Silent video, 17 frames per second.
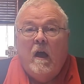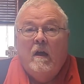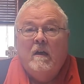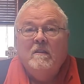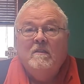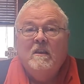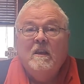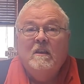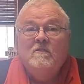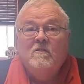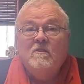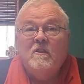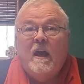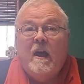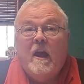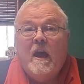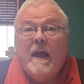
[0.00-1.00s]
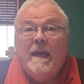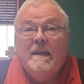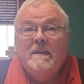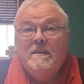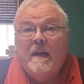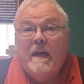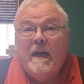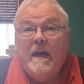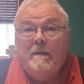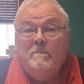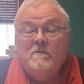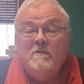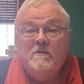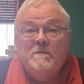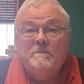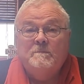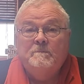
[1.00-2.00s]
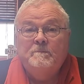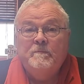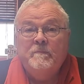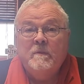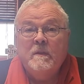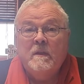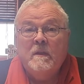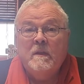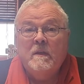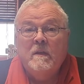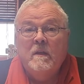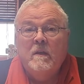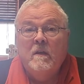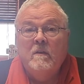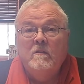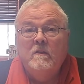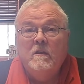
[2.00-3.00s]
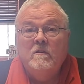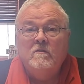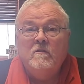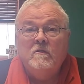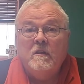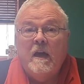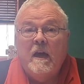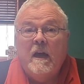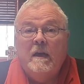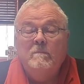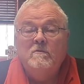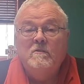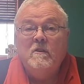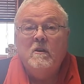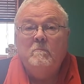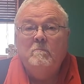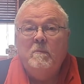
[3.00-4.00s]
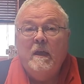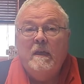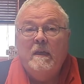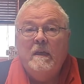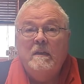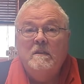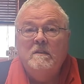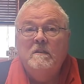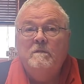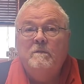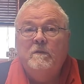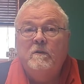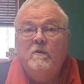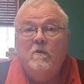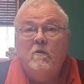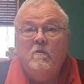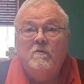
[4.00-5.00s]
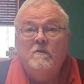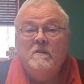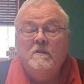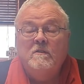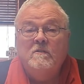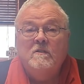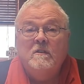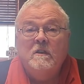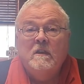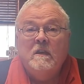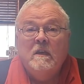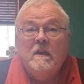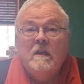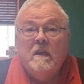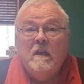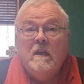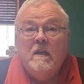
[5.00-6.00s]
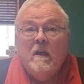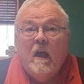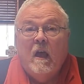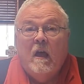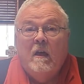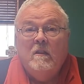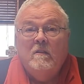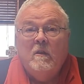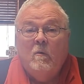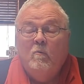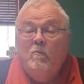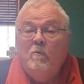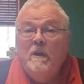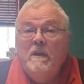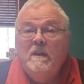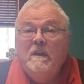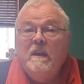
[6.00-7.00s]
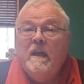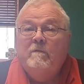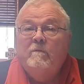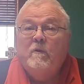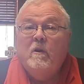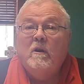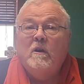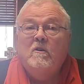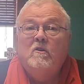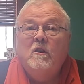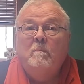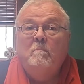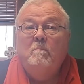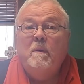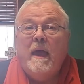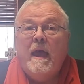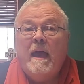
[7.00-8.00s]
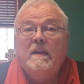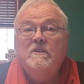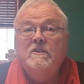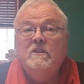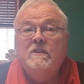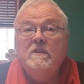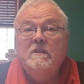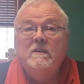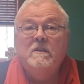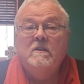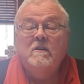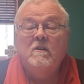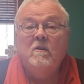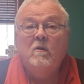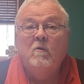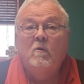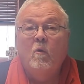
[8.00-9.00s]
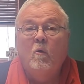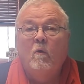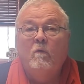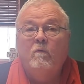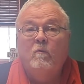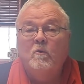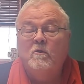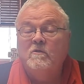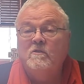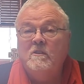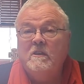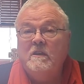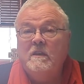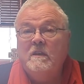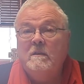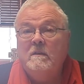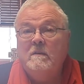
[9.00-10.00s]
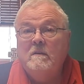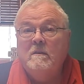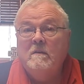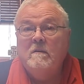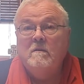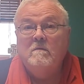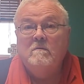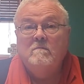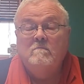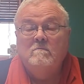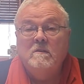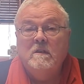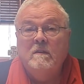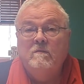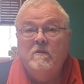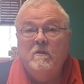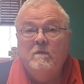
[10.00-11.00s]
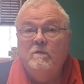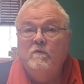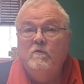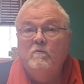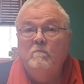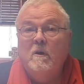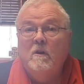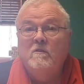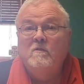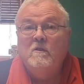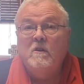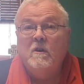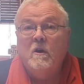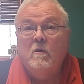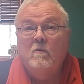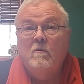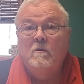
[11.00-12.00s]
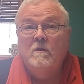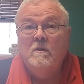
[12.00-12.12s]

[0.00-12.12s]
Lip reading: These are trying times. These are times that are making difficulties that we never could imagine or foresee even a few months ago.